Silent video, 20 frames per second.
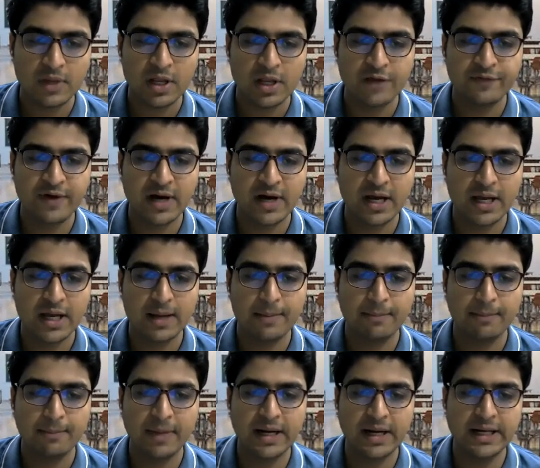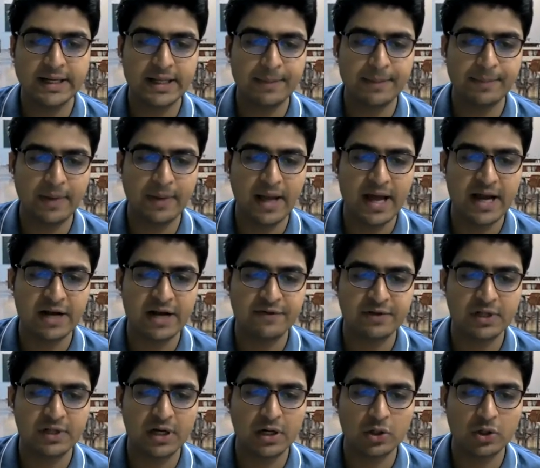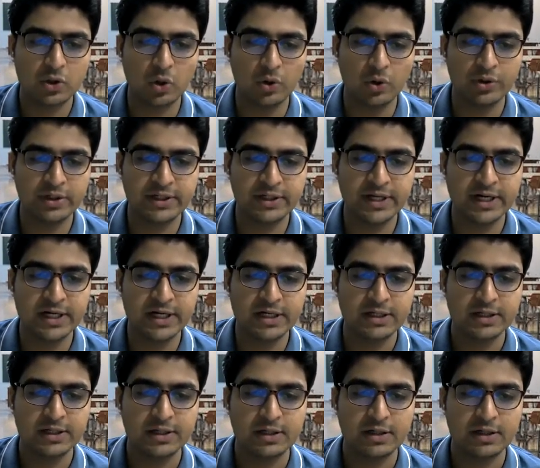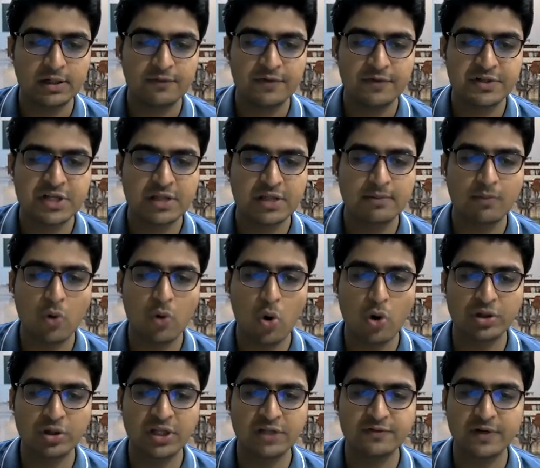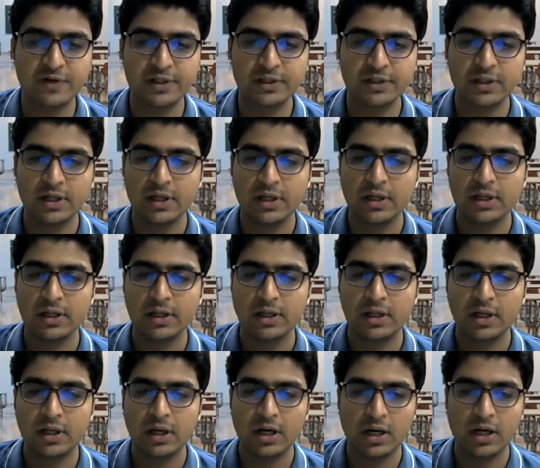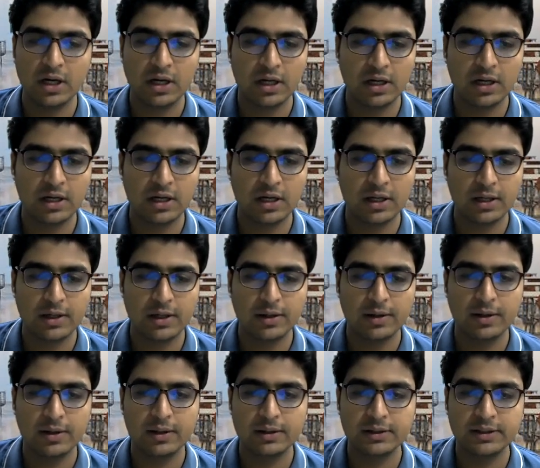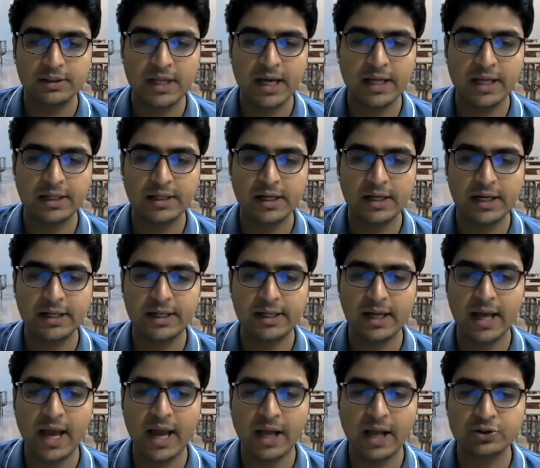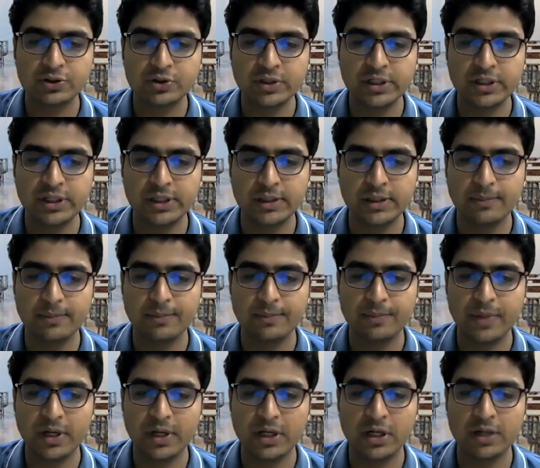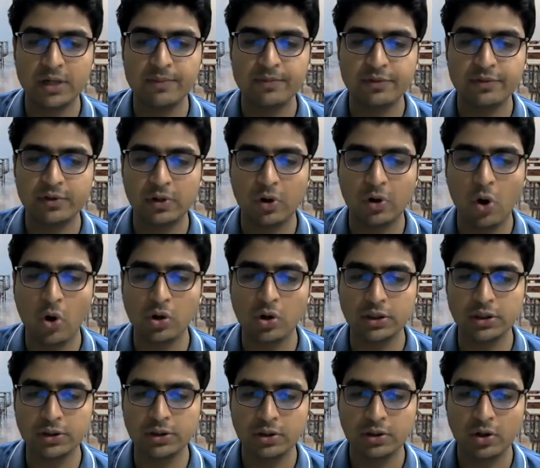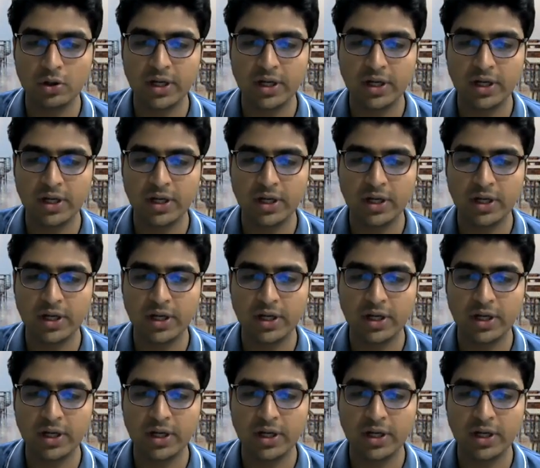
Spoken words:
if I multiply it with a constant which is more than one, uh, then it actually becomes longer.